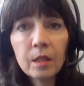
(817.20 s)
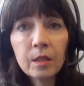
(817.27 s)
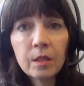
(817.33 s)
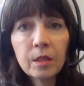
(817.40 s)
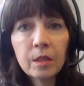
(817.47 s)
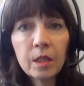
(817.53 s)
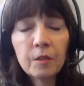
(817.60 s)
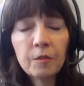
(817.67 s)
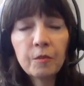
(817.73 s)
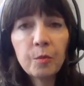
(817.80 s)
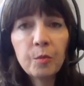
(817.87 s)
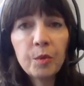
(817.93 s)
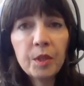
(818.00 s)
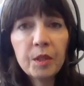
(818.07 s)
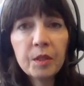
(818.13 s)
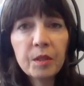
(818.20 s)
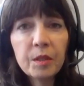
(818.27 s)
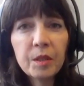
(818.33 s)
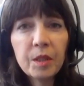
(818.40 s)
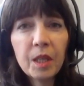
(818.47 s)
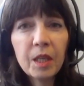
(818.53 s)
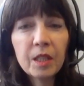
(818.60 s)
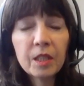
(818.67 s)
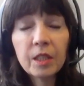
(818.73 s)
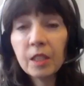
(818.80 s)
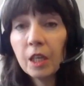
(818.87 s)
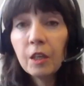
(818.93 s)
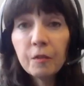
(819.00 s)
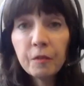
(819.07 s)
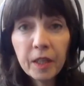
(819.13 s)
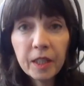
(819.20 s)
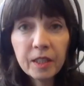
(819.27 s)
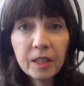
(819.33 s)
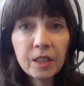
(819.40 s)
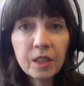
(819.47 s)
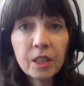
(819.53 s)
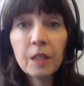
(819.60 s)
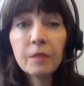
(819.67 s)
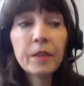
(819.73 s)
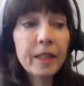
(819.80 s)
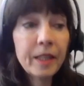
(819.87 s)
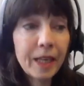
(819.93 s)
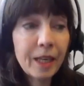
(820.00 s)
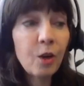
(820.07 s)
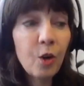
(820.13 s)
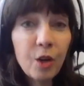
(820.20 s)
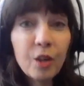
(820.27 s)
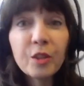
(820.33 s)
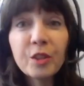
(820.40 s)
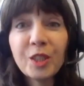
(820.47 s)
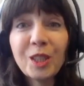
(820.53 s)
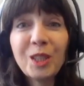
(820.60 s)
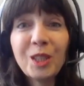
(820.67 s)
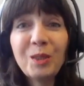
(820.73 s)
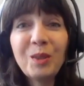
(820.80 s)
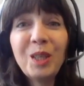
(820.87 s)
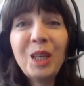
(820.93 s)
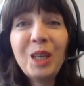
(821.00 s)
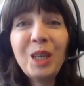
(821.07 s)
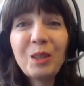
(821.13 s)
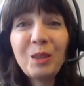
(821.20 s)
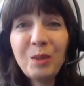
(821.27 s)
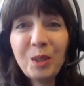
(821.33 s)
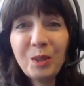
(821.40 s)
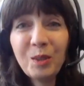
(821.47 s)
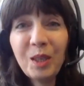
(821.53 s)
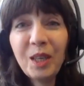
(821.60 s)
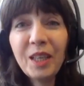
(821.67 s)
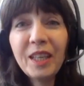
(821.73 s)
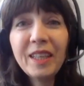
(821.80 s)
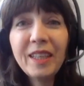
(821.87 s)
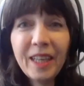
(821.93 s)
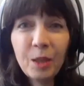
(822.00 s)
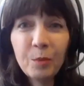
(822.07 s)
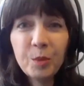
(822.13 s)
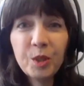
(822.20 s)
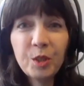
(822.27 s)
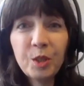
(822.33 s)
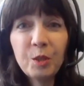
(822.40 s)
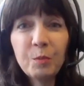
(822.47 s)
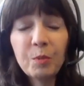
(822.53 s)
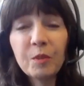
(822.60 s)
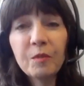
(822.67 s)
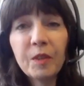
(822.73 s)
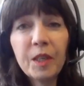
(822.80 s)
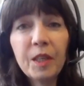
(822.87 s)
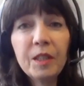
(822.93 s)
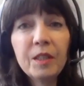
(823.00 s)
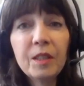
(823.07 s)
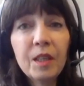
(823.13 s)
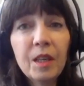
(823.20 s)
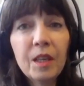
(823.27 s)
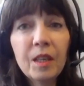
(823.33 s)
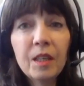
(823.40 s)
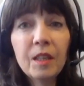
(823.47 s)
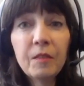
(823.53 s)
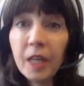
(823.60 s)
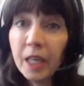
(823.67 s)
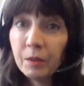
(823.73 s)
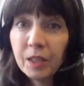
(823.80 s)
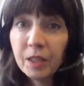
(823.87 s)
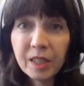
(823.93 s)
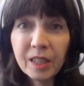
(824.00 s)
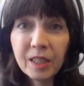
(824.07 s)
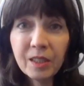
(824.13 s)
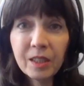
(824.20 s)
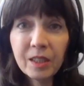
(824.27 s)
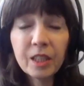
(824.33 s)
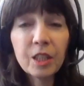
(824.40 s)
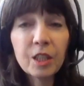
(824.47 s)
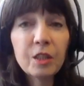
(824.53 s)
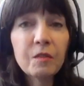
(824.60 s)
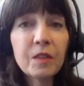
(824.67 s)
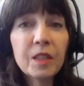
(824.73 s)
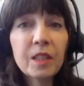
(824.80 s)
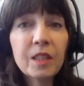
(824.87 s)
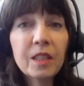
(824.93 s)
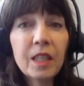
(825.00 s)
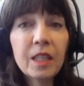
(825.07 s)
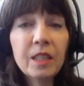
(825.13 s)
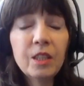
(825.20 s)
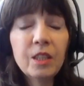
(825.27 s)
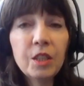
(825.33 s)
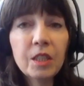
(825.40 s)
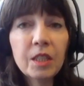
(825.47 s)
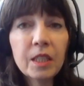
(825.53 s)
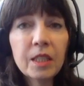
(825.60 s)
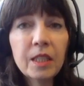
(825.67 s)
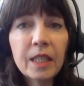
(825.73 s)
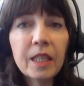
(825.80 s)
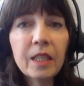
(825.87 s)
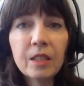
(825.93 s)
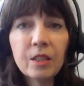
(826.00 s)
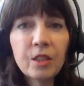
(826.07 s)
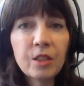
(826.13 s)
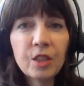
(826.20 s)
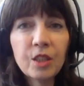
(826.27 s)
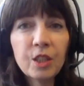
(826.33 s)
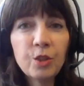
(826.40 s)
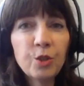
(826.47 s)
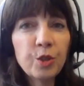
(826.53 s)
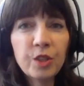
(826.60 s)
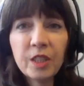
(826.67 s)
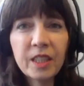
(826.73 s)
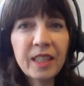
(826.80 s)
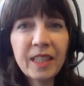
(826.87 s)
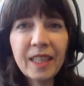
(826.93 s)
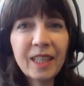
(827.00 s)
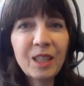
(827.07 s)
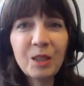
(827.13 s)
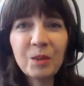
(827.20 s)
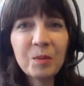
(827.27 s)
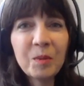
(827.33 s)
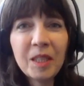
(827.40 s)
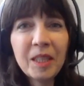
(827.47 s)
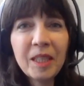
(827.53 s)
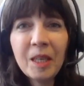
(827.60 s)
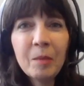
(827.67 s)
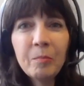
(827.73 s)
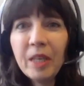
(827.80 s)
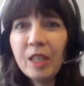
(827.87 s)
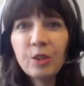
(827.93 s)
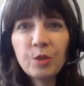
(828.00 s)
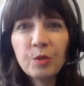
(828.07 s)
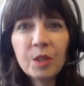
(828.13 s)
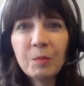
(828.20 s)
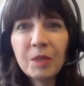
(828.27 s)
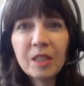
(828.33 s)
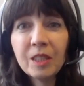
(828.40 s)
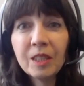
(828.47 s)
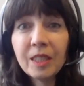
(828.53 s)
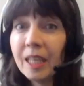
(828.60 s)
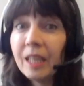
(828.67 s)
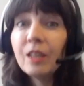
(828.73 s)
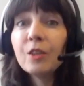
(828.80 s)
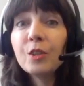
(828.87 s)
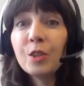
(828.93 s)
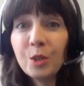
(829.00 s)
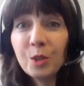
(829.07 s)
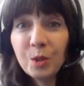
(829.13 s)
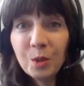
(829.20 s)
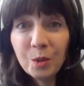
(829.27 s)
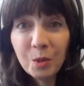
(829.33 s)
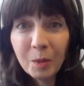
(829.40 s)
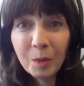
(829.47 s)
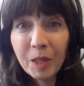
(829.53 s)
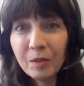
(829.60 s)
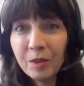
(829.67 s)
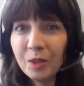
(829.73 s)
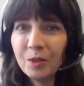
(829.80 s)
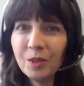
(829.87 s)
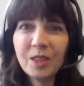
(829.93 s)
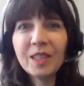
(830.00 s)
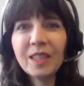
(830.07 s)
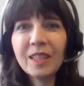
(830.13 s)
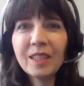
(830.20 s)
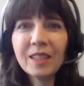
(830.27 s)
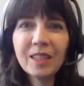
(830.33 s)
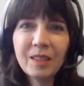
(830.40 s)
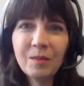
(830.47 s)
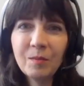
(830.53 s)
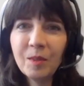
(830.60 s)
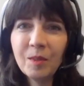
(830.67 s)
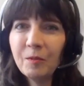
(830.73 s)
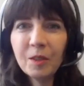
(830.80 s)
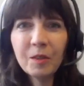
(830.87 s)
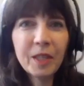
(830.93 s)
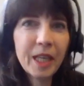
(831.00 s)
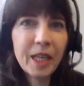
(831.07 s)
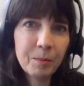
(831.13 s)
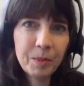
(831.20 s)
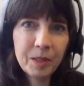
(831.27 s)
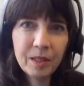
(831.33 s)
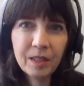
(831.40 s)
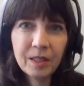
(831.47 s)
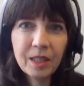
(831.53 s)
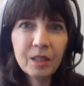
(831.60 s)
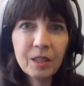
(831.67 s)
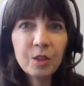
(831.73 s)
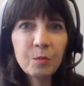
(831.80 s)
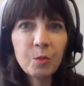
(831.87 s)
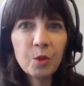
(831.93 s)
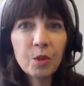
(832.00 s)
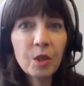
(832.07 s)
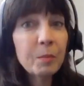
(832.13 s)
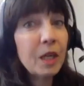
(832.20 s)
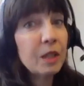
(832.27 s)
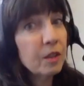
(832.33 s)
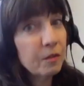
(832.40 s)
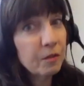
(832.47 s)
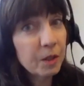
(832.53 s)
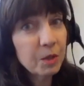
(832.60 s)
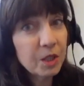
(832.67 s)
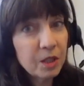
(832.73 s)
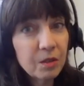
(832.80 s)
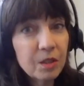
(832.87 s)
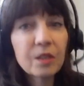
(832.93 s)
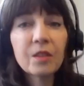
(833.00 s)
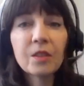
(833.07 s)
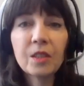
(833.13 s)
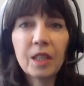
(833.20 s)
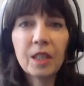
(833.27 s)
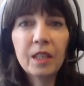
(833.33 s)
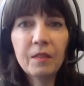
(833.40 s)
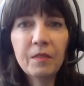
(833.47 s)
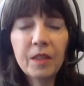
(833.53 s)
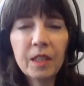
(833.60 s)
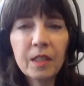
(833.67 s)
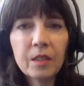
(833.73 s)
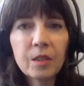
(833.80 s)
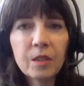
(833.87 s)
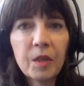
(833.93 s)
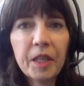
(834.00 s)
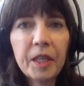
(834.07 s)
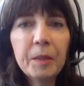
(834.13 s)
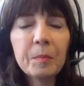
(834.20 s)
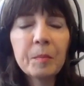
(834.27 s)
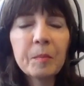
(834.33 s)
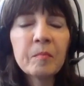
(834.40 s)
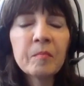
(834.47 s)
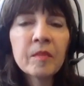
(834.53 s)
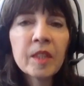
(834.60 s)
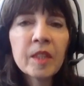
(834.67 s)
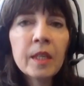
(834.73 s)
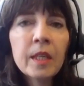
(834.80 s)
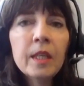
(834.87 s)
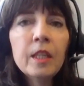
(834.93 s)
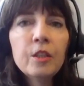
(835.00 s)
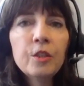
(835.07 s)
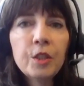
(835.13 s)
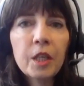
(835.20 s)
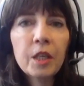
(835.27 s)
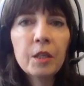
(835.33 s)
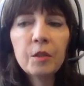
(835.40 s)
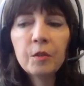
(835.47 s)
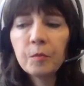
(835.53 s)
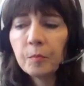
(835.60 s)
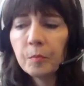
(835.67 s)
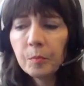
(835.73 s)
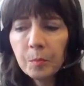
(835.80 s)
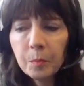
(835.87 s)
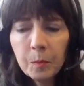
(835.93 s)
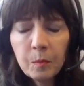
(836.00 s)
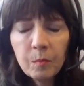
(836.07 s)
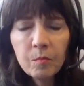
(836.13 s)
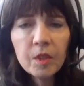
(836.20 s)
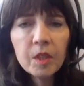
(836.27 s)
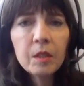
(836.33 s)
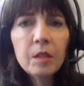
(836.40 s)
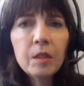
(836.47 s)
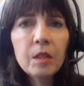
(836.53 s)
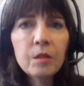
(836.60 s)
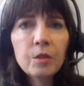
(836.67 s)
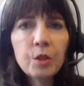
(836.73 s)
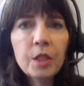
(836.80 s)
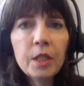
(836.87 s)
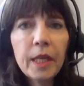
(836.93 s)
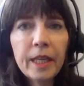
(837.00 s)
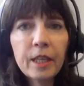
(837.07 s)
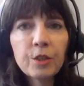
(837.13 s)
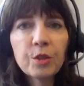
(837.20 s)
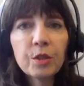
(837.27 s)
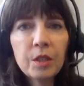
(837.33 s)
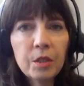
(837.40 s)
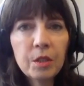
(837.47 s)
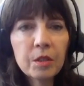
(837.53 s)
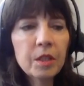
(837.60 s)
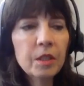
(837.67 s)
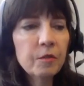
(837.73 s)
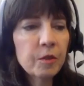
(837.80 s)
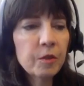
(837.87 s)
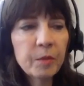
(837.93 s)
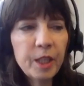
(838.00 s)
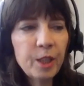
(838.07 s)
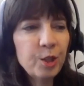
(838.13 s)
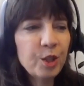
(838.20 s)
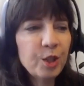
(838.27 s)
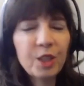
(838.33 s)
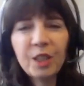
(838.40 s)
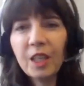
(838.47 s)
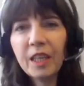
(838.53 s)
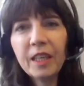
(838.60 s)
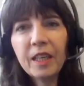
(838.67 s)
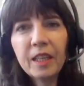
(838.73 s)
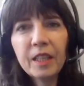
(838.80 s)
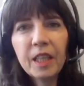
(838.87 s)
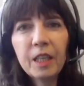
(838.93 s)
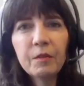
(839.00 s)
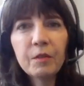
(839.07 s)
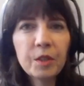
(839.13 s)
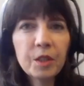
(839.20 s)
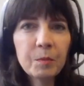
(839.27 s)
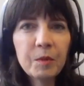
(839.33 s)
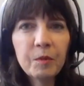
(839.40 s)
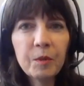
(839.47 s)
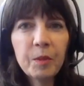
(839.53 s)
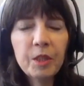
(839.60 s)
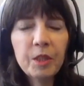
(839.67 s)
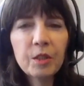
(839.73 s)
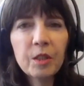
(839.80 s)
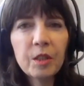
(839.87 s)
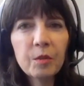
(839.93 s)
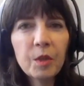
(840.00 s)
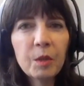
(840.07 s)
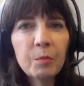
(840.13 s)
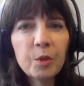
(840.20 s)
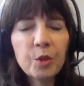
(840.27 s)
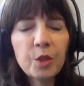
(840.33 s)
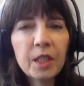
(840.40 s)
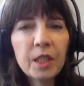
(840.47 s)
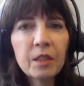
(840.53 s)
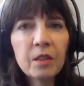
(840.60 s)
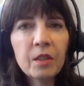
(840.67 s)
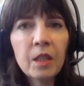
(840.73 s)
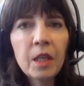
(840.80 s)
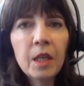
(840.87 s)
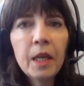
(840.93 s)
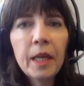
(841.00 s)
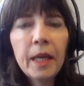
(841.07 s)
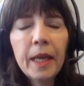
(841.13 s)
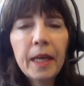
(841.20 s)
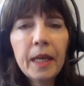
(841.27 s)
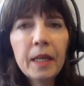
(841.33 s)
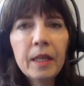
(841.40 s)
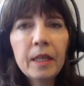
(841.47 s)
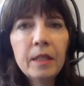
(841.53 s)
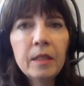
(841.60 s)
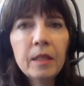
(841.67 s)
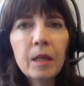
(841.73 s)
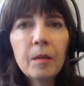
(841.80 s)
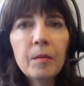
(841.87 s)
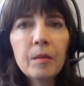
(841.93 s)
stuff with sulfites and stuff, and that also glutathione helps to prevent viruses like COVID. And she said, yeah, it's just interesting how mainstream doesn't tell you about those things. And I'm very happy to tell you more about the pharmaceutical side of things, right? So she actually took the information. I gave her some information on the Rumble channel. And